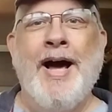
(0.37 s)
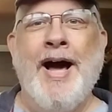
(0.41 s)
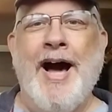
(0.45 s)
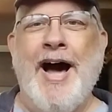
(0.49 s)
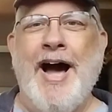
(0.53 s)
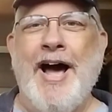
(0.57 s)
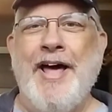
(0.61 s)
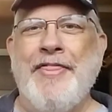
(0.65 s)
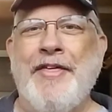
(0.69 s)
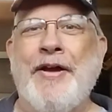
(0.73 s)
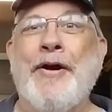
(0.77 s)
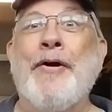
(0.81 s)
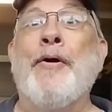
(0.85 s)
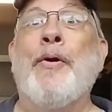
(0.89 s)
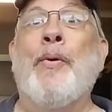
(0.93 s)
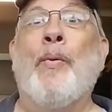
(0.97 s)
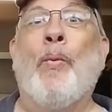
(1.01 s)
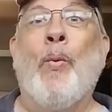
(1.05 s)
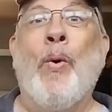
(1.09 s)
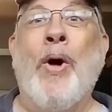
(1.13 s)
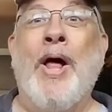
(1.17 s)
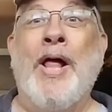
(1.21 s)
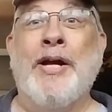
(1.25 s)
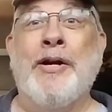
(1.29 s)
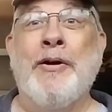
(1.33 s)
Hi there,
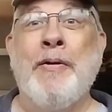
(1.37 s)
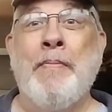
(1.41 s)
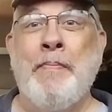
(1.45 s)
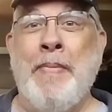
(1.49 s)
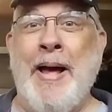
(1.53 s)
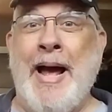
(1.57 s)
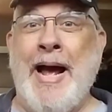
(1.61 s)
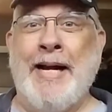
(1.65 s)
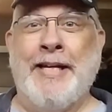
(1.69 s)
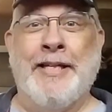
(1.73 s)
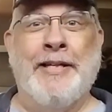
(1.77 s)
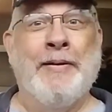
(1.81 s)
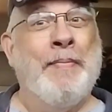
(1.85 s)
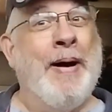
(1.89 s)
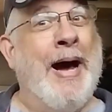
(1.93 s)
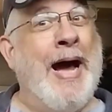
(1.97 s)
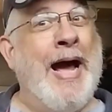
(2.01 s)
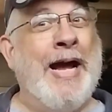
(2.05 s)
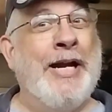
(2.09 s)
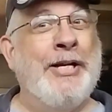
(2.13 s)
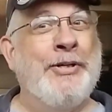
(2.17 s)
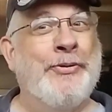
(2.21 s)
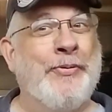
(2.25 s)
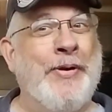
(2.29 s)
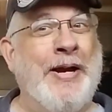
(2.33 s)
and welcome back to
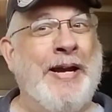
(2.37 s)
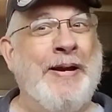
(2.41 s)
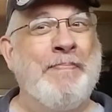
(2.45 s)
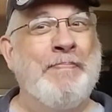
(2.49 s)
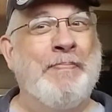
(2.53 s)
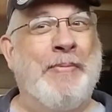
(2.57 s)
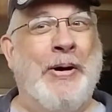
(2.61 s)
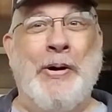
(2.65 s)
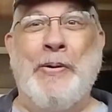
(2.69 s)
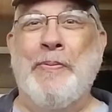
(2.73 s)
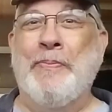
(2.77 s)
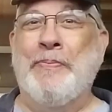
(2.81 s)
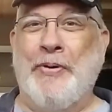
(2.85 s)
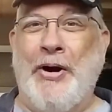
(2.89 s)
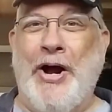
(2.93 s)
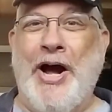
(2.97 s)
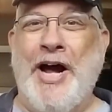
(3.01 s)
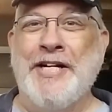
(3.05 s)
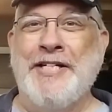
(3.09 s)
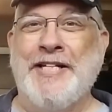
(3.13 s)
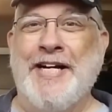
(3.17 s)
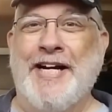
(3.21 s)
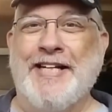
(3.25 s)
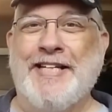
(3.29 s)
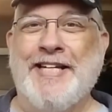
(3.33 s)
my dream boat
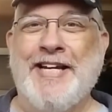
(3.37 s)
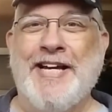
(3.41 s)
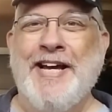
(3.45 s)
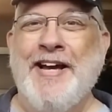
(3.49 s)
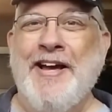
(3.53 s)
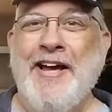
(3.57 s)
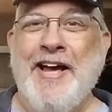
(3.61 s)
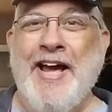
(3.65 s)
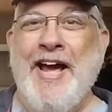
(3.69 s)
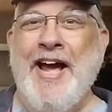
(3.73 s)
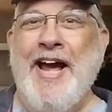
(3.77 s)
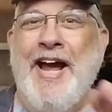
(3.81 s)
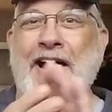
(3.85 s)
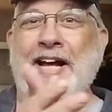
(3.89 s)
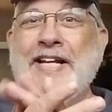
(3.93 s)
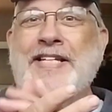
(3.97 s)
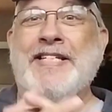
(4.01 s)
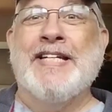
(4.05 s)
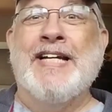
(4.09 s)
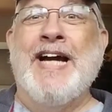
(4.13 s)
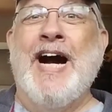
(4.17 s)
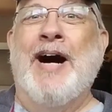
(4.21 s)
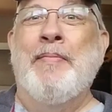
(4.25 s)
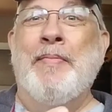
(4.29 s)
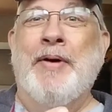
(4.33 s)
project.
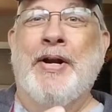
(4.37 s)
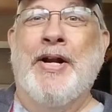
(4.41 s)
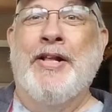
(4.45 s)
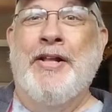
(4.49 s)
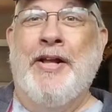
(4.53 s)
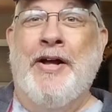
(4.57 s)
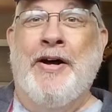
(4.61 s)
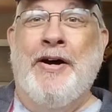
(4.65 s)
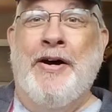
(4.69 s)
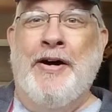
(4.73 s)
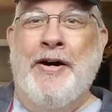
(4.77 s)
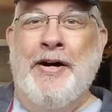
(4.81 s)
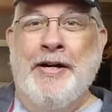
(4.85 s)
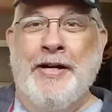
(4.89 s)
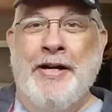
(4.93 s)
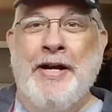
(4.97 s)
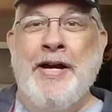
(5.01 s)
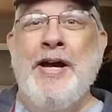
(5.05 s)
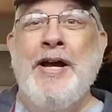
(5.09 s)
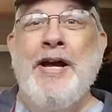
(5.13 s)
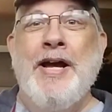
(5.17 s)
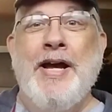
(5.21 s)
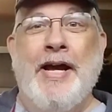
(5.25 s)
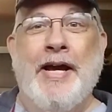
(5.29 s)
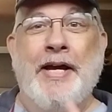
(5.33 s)
It's coming along.
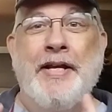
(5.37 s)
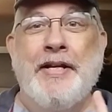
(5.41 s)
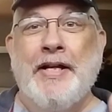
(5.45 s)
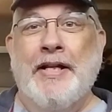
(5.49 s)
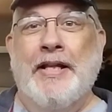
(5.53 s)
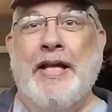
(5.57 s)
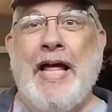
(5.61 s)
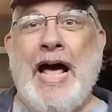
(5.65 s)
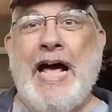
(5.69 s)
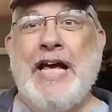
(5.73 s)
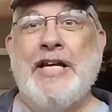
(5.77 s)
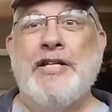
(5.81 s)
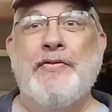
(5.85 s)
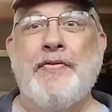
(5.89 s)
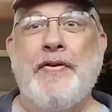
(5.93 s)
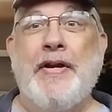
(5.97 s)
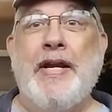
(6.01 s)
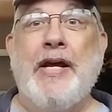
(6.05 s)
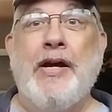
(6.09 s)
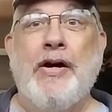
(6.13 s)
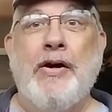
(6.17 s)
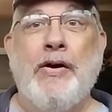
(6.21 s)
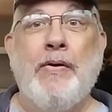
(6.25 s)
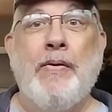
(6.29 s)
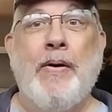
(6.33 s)
In the last
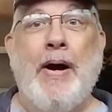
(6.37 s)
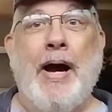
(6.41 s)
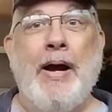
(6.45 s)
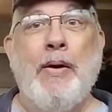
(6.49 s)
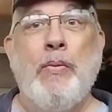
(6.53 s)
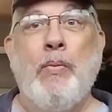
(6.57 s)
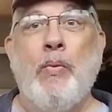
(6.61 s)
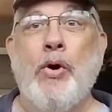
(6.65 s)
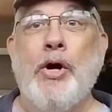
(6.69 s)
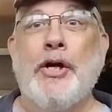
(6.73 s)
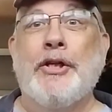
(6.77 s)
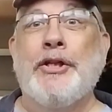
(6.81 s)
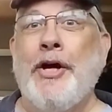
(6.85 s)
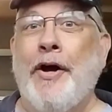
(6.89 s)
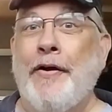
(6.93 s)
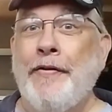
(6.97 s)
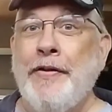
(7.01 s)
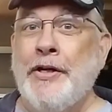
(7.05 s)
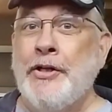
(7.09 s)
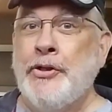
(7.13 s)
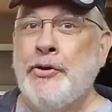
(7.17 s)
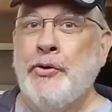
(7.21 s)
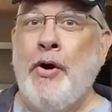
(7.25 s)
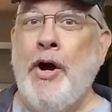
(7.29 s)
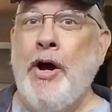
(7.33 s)
video I worked on
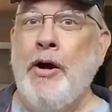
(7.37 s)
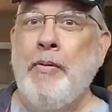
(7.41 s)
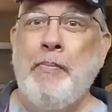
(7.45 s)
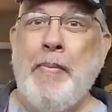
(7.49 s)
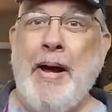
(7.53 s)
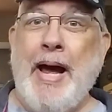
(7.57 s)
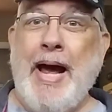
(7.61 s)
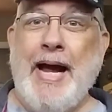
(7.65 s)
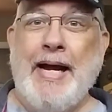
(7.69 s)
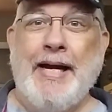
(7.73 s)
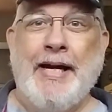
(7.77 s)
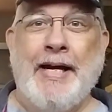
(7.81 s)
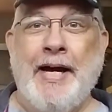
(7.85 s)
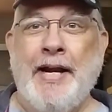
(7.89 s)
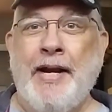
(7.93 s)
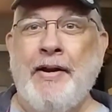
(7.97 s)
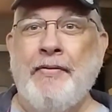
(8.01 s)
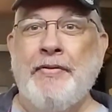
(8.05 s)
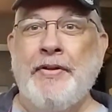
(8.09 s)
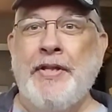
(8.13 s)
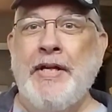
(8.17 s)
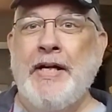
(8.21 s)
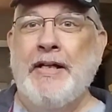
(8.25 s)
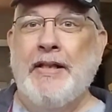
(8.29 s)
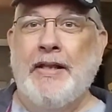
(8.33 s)
the strong back, got
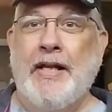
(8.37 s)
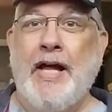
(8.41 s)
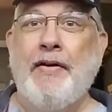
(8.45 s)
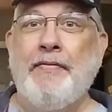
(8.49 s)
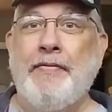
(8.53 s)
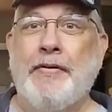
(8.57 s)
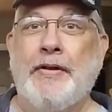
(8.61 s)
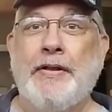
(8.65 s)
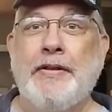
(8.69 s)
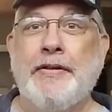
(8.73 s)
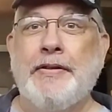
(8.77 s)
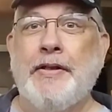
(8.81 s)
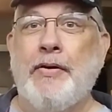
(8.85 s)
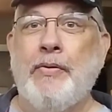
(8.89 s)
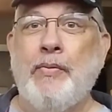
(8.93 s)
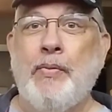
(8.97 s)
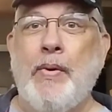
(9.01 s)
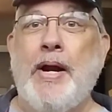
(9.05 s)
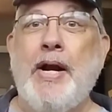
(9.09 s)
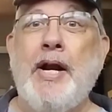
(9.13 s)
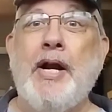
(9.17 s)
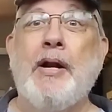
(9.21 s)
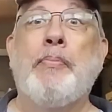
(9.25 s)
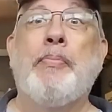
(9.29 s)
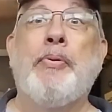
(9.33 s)
everything leveled and
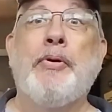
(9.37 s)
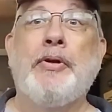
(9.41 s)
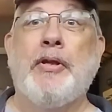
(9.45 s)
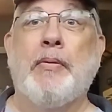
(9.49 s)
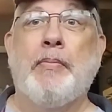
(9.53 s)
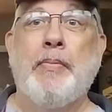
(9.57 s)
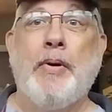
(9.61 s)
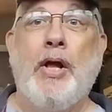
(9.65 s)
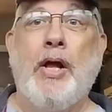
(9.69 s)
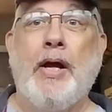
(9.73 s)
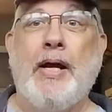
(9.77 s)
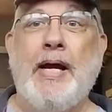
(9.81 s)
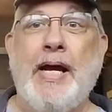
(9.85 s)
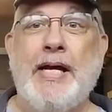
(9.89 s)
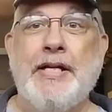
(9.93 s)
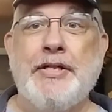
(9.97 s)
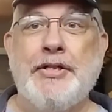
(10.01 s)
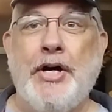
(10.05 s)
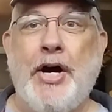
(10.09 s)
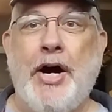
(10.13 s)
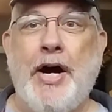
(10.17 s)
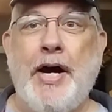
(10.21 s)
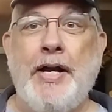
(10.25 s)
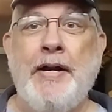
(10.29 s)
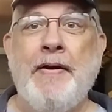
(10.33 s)
ready to put the bulkheads
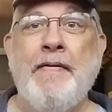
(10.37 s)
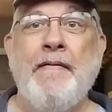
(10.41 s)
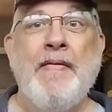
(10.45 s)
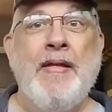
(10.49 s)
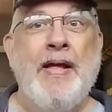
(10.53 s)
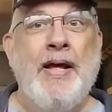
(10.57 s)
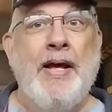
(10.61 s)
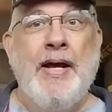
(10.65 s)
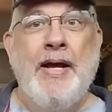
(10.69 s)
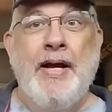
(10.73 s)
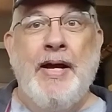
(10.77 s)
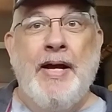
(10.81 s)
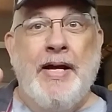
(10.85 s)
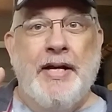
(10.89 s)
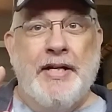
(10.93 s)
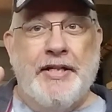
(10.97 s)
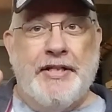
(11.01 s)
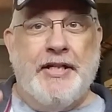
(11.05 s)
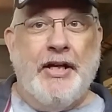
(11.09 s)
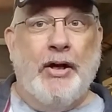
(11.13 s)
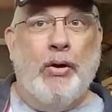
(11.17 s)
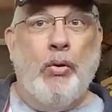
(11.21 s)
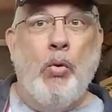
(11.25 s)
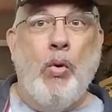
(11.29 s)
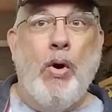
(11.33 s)
on.
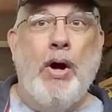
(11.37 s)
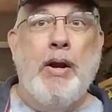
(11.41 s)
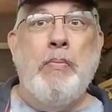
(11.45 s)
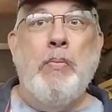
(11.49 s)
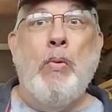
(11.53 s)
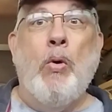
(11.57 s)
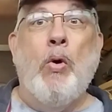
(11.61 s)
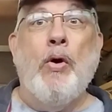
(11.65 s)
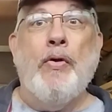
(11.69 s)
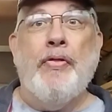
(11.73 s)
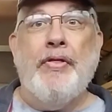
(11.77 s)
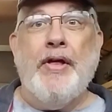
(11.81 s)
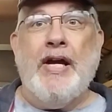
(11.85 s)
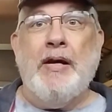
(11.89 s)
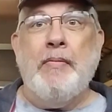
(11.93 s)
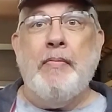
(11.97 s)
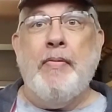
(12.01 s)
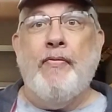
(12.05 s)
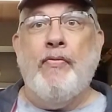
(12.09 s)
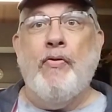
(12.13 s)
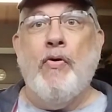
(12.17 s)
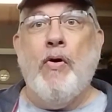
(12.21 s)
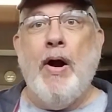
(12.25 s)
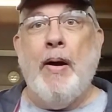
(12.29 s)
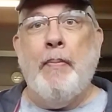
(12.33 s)
Still one more thing
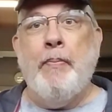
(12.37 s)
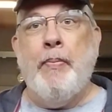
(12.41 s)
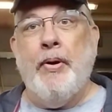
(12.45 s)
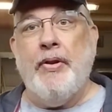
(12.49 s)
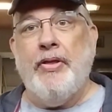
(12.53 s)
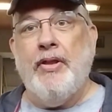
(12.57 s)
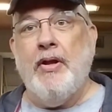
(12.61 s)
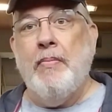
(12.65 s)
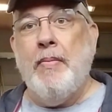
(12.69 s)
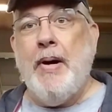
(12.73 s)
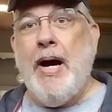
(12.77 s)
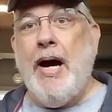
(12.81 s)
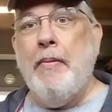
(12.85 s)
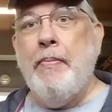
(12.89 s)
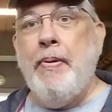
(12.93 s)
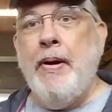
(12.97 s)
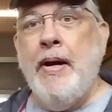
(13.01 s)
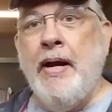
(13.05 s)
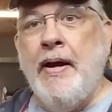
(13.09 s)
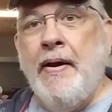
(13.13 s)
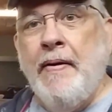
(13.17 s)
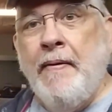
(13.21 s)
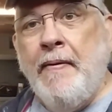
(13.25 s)
before I put them up.